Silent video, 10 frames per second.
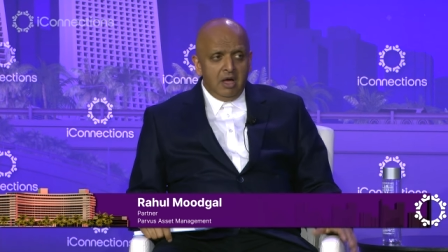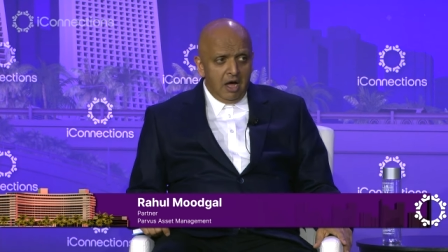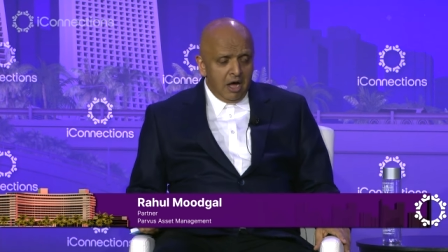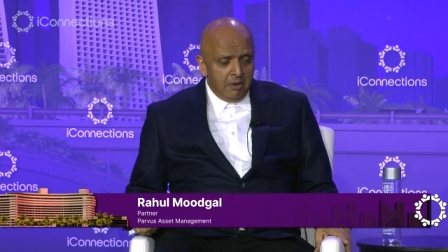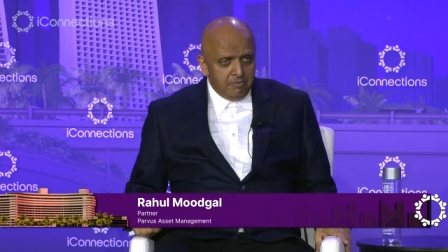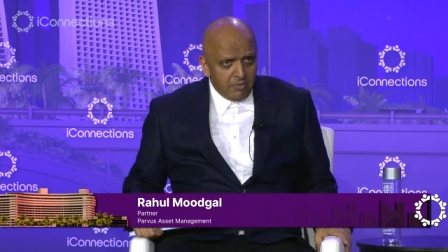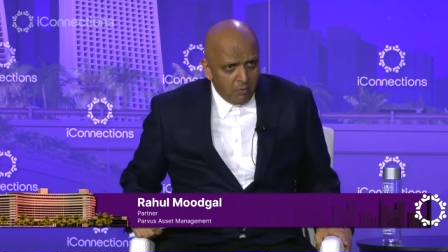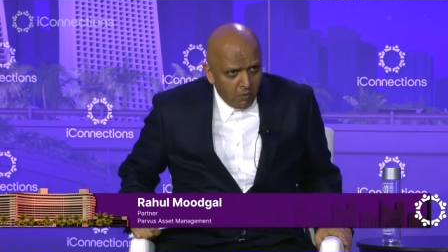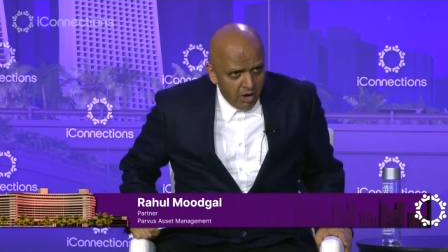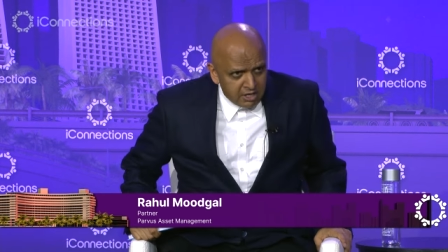um,
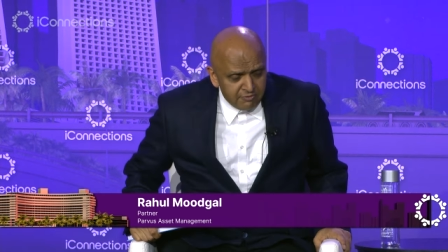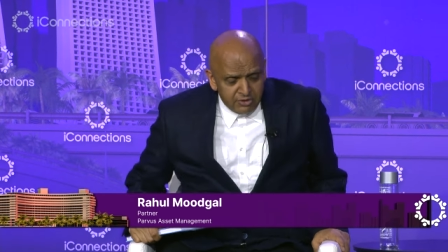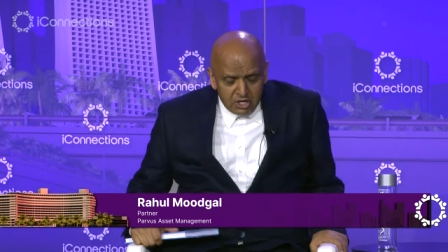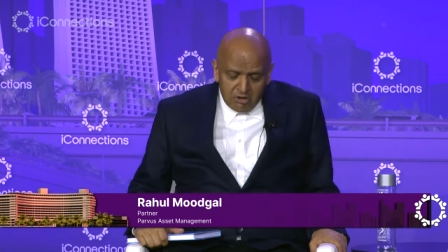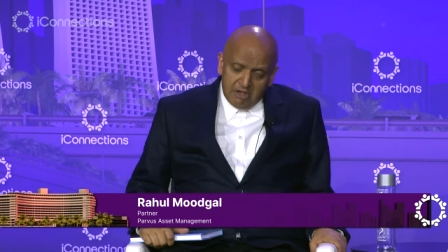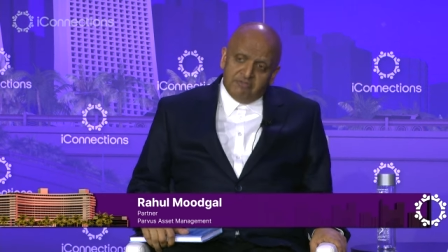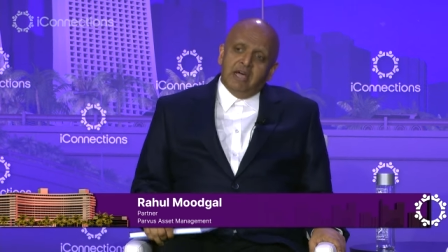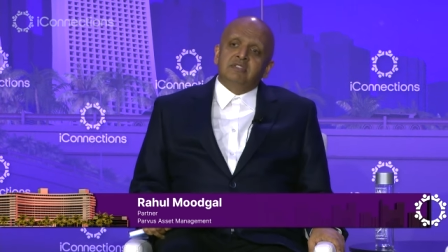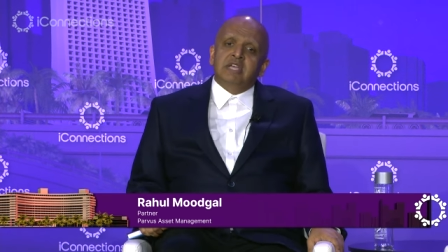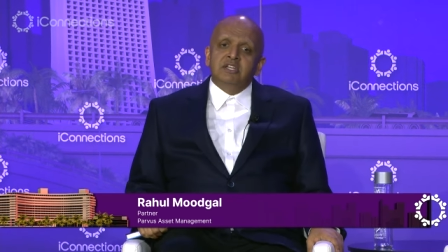working for the Hewlett
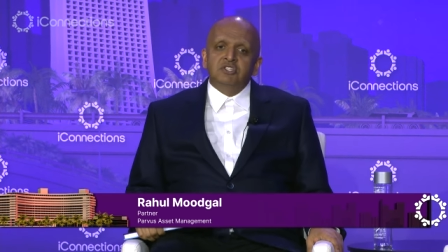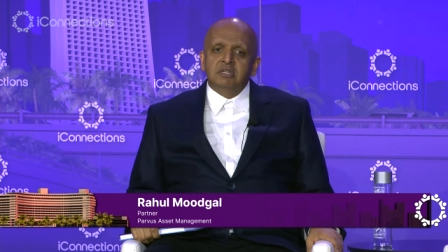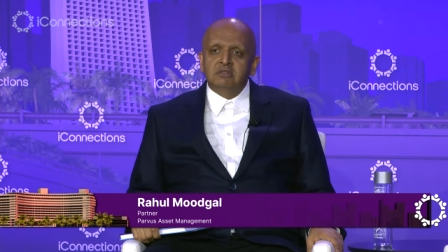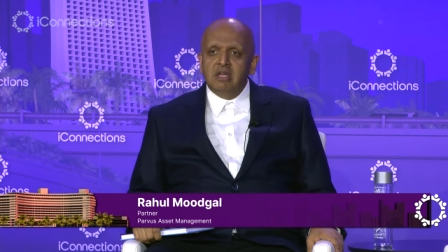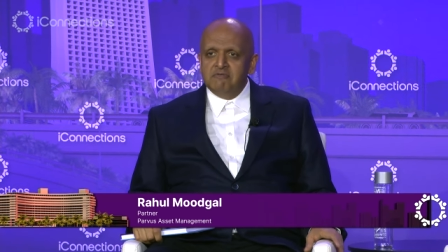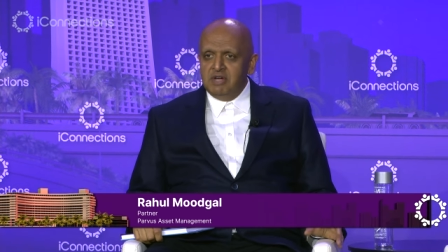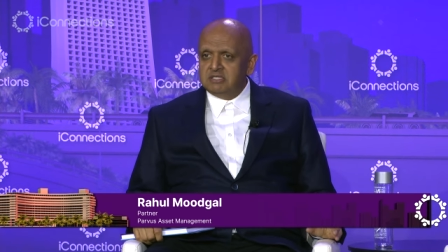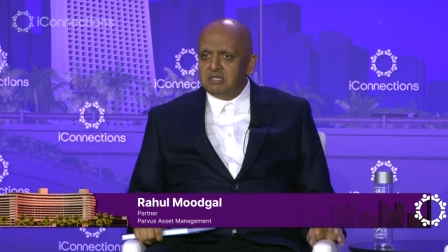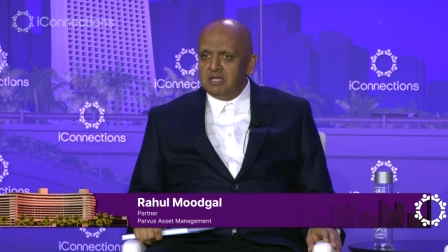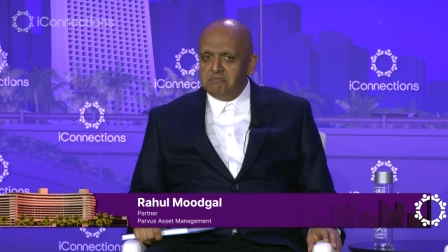Foundation,
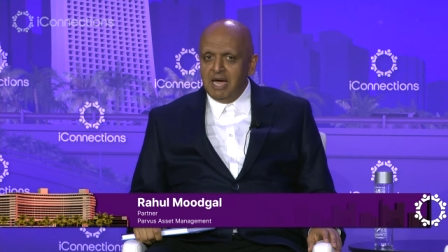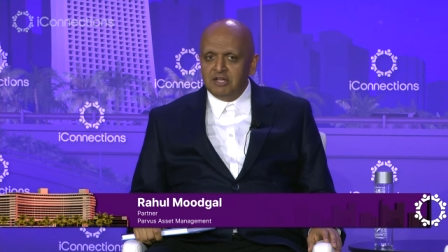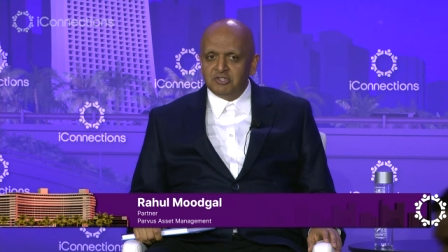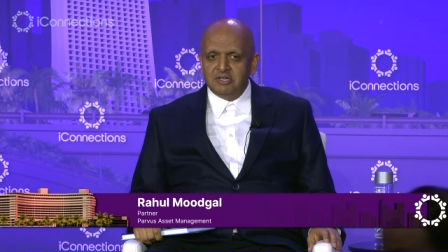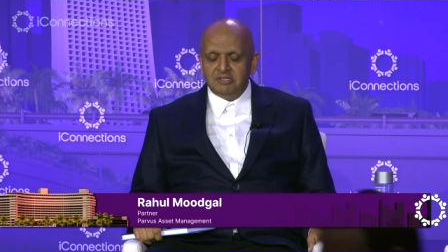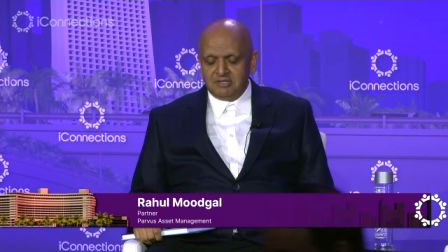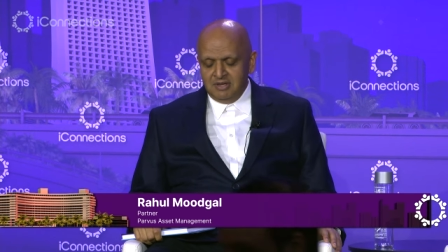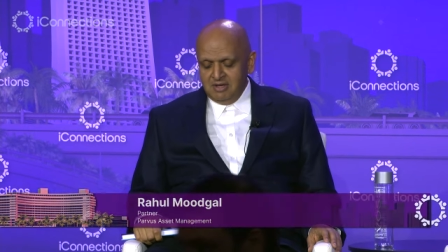investing in managers.